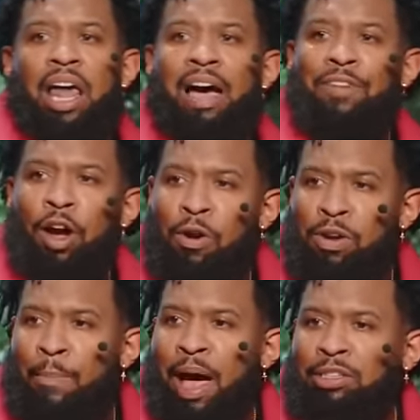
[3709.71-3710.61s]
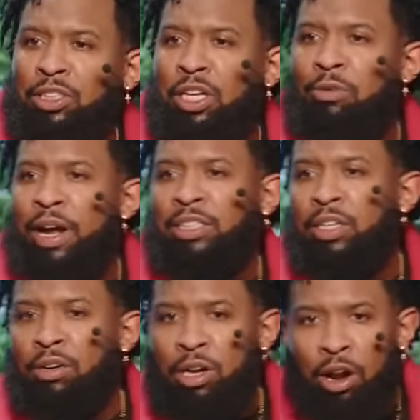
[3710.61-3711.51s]
I've heard about
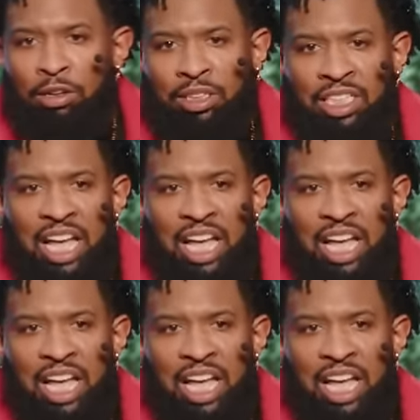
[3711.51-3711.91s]
generational curses.